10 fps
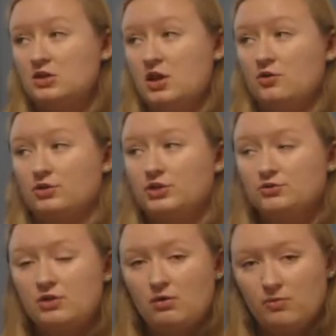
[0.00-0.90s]
no,
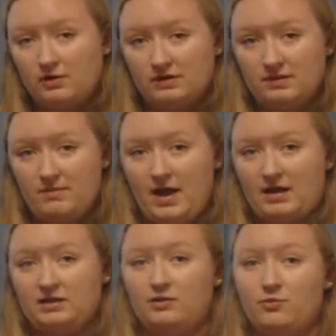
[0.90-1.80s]
you go work in the
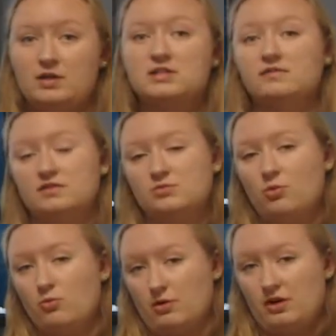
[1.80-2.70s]
back and the rest of us
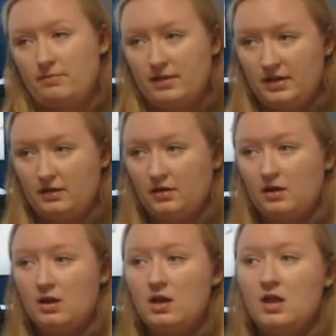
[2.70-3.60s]
will work up here.
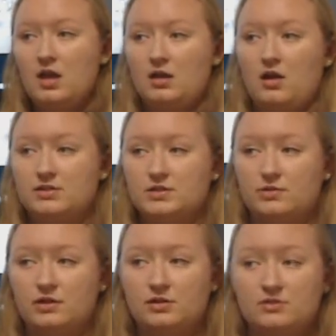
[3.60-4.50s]
It also
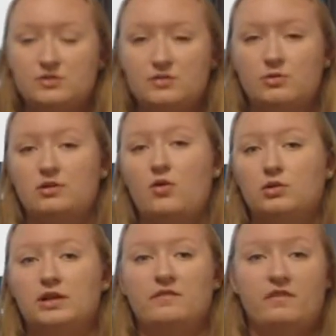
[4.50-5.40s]
includes the
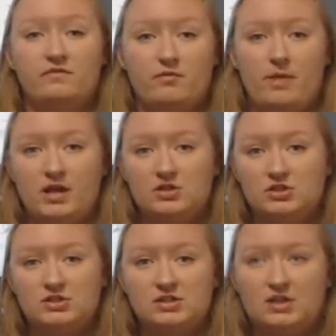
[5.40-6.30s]
withholding of
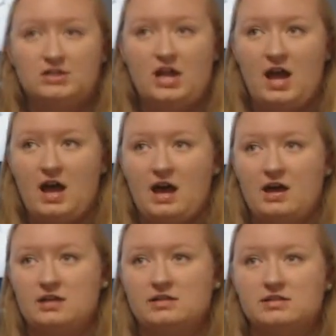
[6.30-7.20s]
information, such
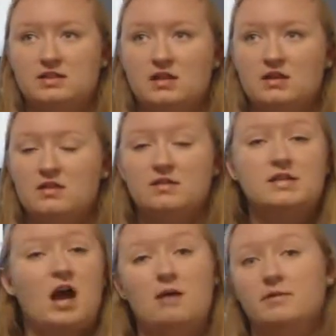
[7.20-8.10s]
as the
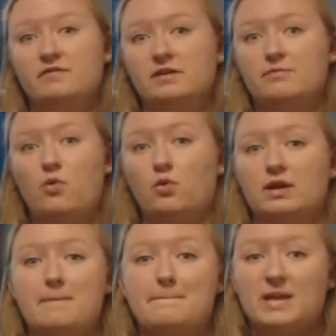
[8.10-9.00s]
time of an
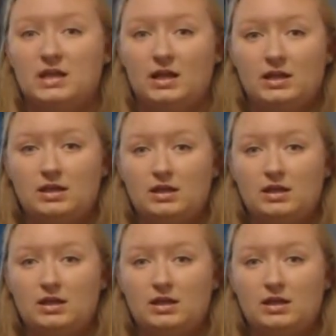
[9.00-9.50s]
important meeting.